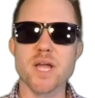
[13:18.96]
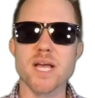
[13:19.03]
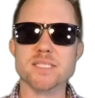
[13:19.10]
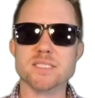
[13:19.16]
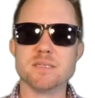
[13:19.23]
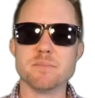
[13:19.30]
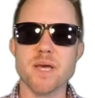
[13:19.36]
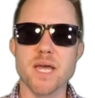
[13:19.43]

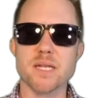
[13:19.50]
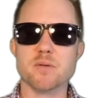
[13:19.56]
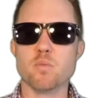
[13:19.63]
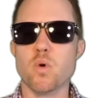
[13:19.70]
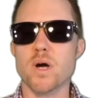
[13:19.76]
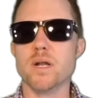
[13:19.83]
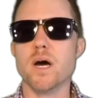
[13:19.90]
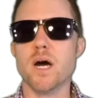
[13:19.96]
estimated
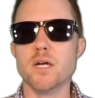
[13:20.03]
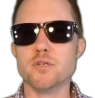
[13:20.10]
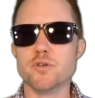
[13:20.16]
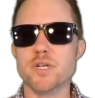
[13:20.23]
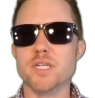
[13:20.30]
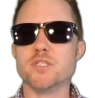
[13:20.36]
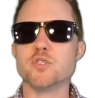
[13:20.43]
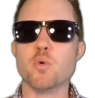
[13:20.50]

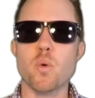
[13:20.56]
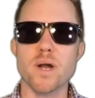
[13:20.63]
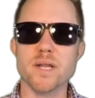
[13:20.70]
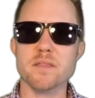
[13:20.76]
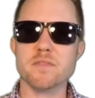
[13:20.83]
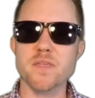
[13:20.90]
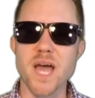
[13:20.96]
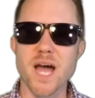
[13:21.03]

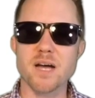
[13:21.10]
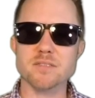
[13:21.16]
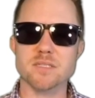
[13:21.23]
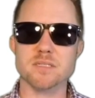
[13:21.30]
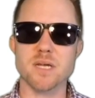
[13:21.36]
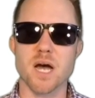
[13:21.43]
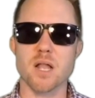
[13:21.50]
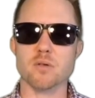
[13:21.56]

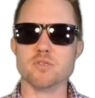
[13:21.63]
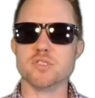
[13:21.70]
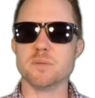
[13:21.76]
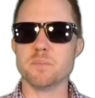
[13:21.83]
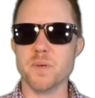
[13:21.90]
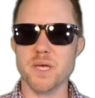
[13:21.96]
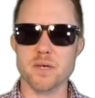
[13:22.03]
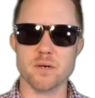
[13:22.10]
$120,000 to
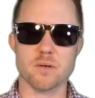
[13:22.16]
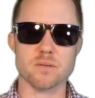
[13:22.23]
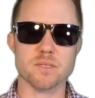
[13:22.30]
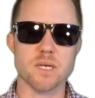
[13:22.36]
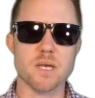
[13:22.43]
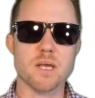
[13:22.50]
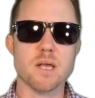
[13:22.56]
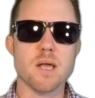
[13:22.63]
build,